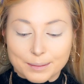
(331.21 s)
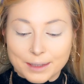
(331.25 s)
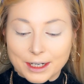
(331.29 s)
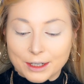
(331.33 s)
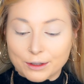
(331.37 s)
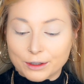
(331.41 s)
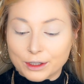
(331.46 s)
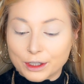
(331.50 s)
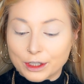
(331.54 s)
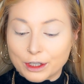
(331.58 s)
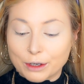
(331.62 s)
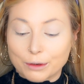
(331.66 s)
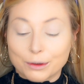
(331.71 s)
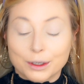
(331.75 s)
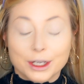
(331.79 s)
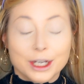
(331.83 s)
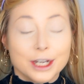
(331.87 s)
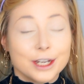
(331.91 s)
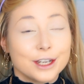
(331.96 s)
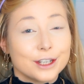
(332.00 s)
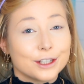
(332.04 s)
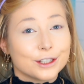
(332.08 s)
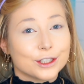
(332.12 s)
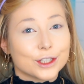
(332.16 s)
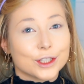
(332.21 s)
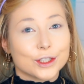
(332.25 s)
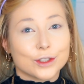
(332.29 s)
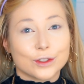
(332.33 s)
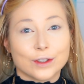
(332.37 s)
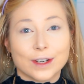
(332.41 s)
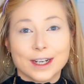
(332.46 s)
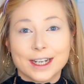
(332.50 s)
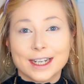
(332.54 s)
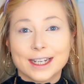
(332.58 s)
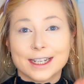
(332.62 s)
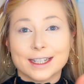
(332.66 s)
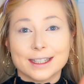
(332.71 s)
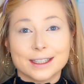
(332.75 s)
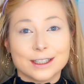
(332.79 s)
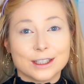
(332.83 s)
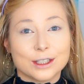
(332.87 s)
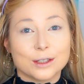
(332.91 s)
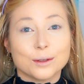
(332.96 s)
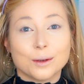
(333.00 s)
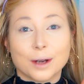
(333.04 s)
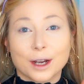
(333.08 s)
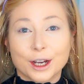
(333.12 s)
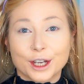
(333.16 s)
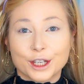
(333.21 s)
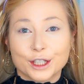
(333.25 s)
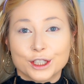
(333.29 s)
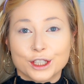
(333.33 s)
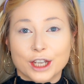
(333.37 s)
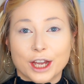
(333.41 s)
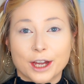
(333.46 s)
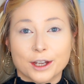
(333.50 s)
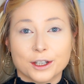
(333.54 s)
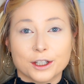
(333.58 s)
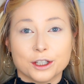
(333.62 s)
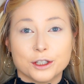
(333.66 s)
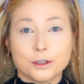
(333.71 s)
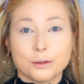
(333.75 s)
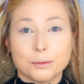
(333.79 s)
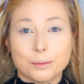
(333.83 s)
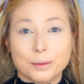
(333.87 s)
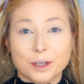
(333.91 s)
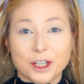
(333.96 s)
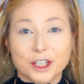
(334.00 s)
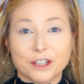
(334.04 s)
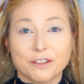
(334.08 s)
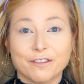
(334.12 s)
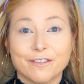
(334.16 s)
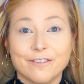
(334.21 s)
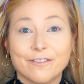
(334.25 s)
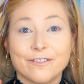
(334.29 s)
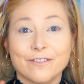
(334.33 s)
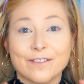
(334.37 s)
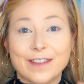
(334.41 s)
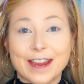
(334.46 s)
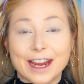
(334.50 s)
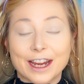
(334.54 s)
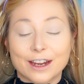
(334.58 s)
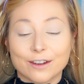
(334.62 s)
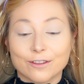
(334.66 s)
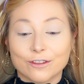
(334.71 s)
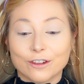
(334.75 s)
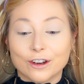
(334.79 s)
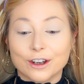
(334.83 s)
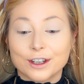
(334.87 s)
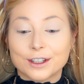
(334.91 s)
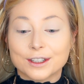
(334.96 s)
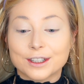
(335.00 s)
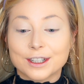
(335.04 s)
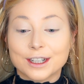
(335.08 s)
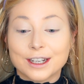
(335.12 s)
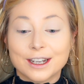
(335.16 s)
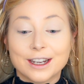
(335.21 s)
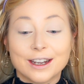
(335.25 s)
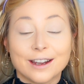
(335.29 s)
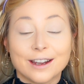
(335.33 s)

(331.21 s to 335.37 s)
I'm now gonna go straight into eyeshadow, my favorite